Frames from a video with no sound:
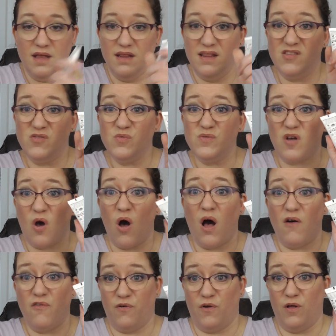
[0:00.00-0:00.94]
This was
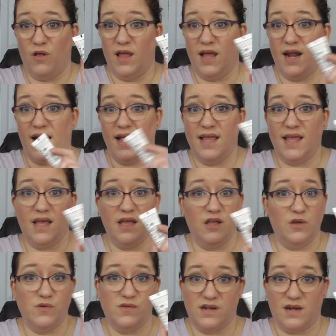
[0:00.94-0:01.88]
awful, and I
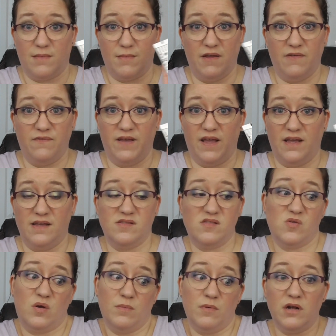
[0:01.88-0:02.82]
can't use it on my face.
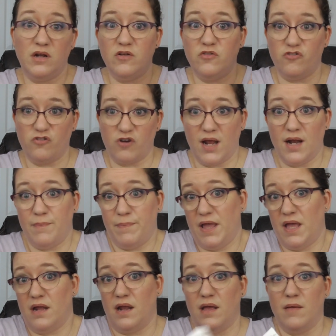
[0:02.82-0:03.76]
So I'm going to try to
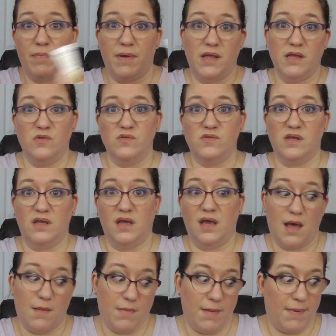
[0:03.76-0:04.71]
pan it by using
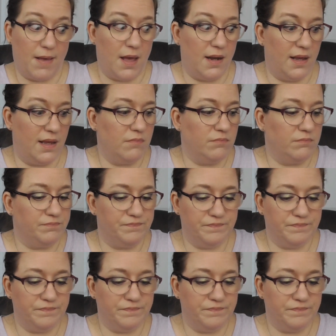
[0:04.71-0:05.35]
it on my body.